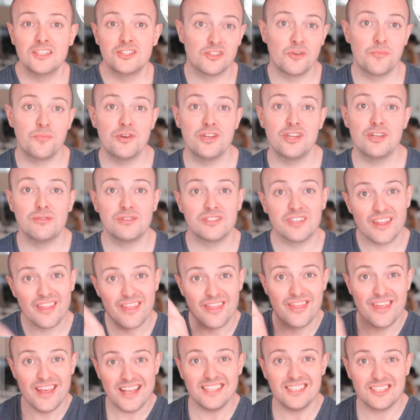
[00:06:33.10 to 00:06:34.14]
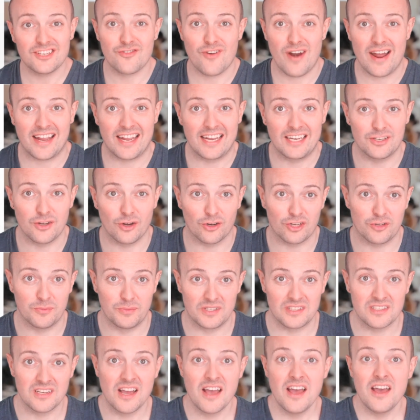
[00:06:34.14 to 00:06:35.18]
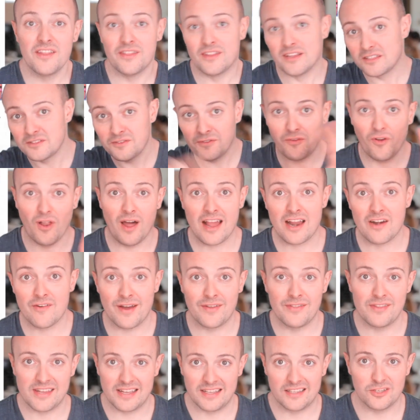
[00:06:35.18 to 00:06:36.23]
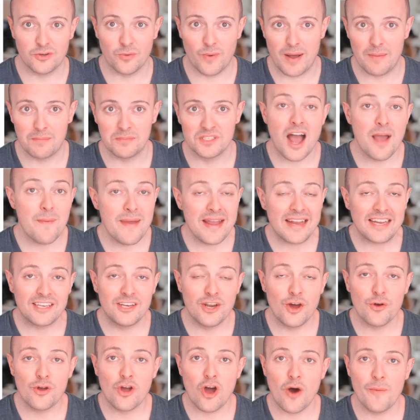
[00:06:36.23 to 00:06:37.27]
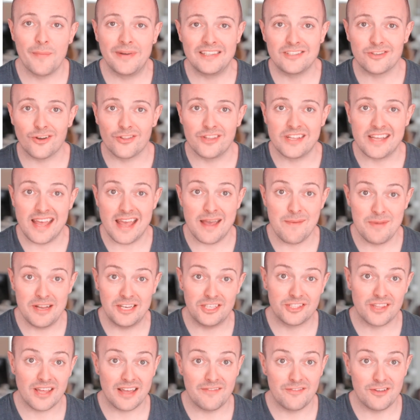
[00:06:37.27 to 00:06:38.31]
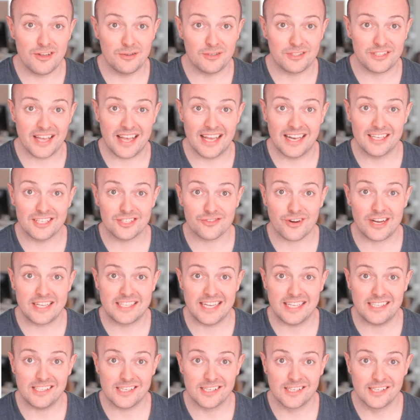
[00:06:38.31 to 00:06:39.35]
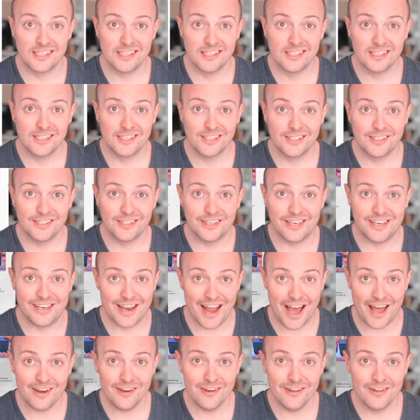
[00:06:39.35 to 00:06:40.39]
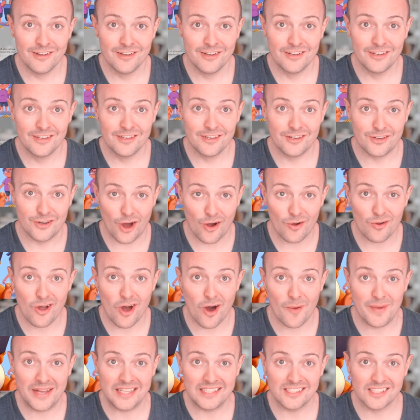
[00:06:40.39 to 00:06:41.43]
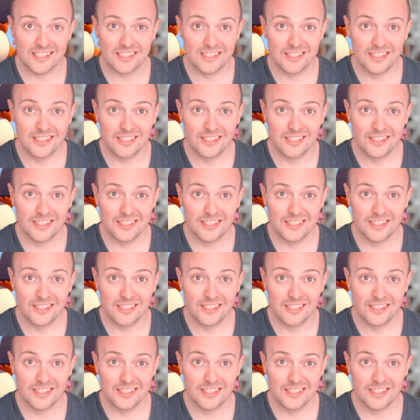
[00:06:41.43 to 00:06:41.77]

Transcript: to produce this cracking document that's flying around the interweb. I make no comment on the image they've used to illustrate it. None. No comment.